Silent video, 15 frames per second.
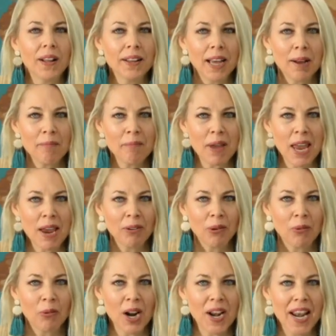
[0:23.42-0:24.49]
Welcome
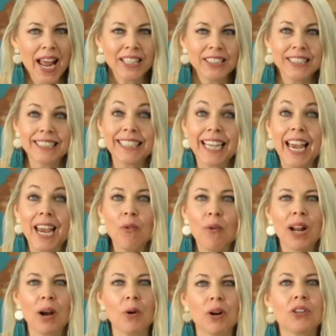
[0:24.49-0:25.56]
everyone. Now today
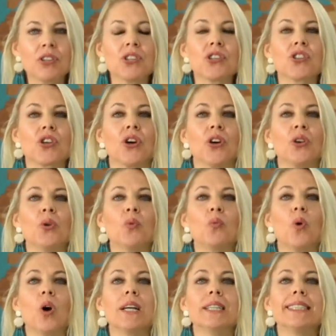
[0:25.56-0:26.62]
what I wanted to show you
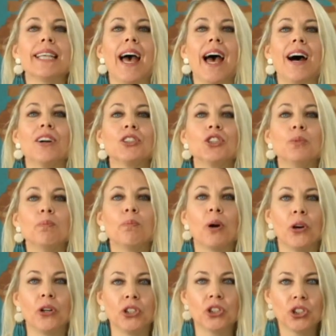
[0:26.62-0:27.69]
was how to
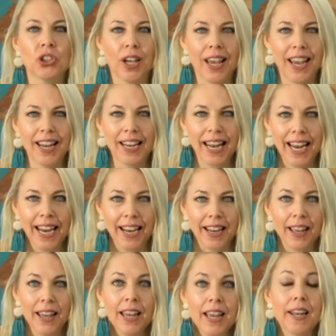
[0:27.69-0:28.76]
poach an
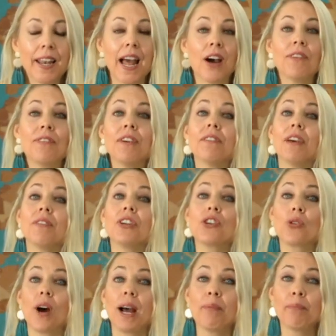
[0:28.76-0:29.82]
egg. Now if you've ever
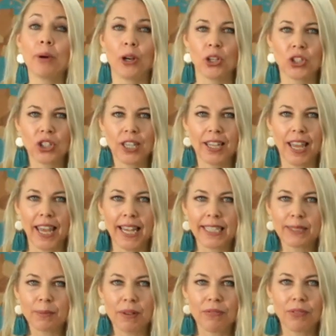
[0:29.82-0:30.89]
tried poaching
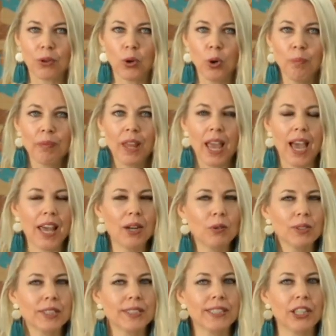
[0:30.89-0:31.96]
eggs before and it
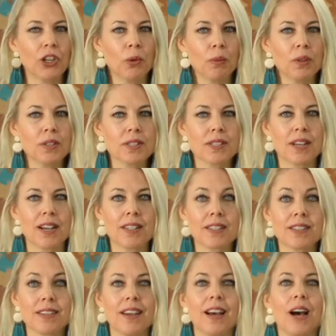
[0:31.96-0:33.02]
was a terrible
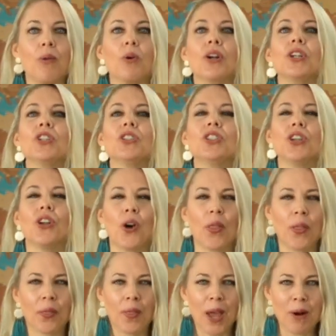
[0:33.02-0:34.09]
disaster, I wanted you to know
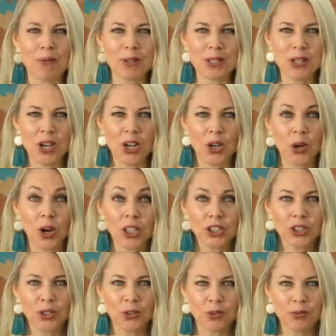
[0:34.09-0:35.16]
that that was
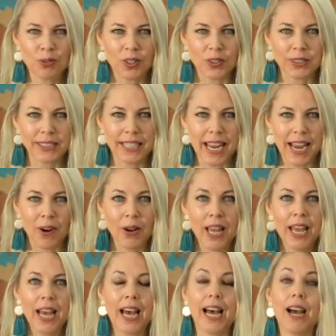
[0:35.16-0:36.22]
not your fault. Now
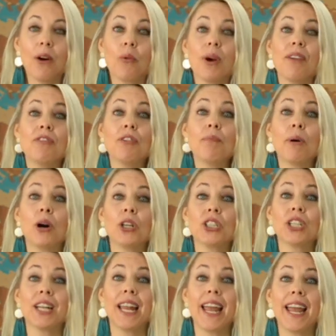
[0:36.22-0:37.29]
if you're
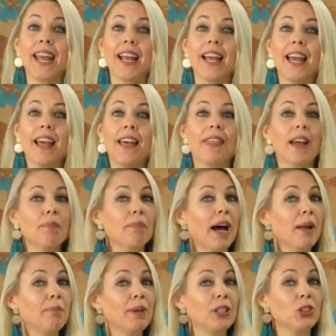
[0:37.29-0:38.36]
poaching an egg that
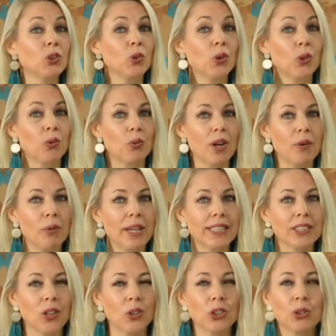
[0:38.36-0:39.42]
might be 2 or 3
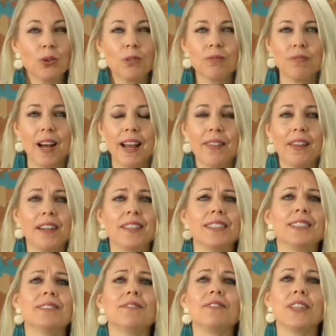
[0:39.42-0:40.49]
weeks old, you will find that it
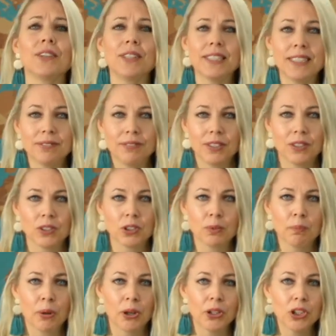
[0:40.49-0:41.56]
is very difficult
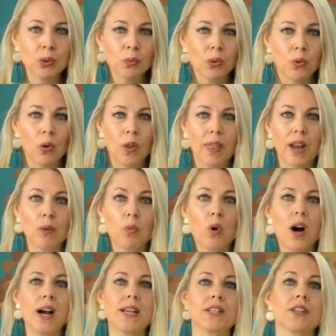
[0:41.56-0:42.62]
to poach with all of that
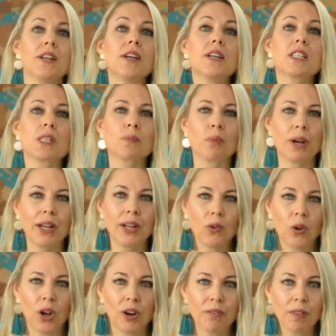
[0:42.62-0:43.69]
white spreading
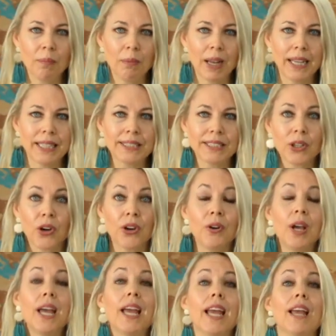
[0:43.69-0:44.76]
all over the place. So
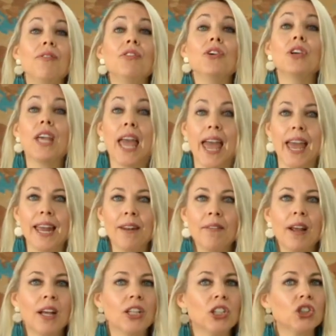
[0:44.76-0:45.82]
if you can,
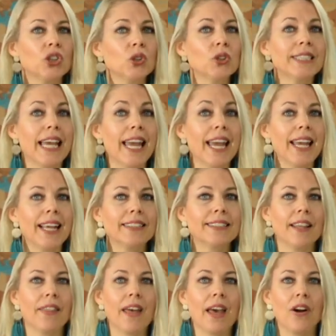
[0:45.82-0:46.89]
choose eggs
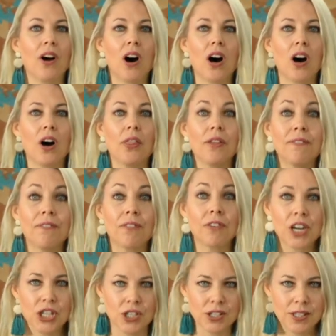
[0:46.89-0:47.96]
that are the
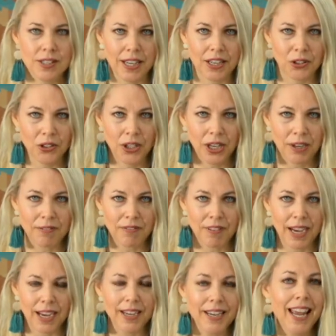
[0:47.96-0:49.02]
freshest that you can
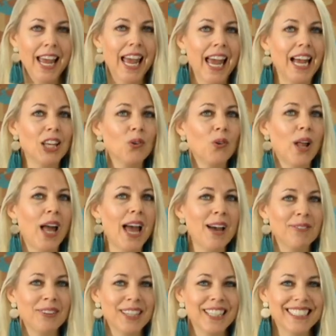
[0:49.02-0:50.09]
find and you will
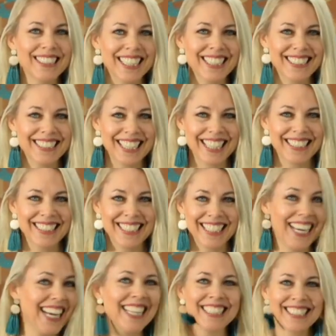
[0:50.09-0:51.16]
have success
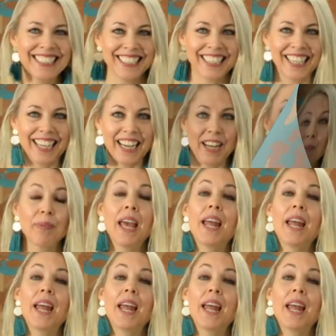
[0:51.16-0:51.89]
instantly.